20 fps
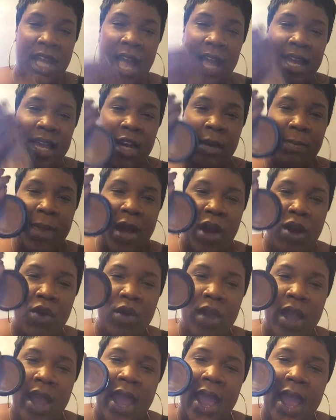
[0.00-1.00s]
I get
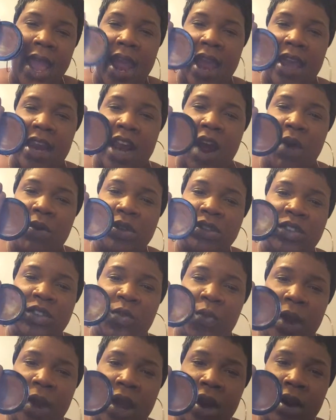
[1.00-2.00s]
about 8 hours
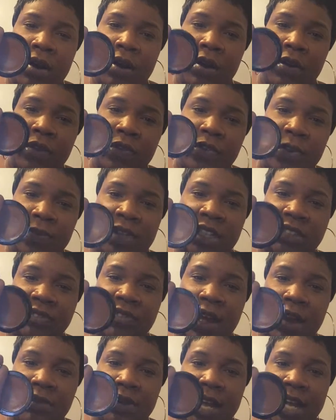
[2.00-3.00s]
of wear from this
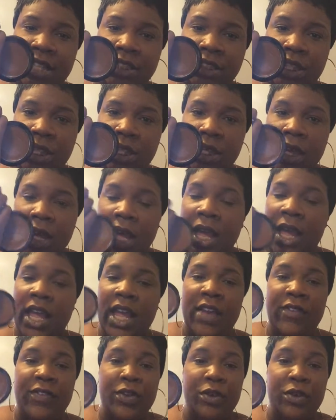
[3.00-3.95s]
foundation. If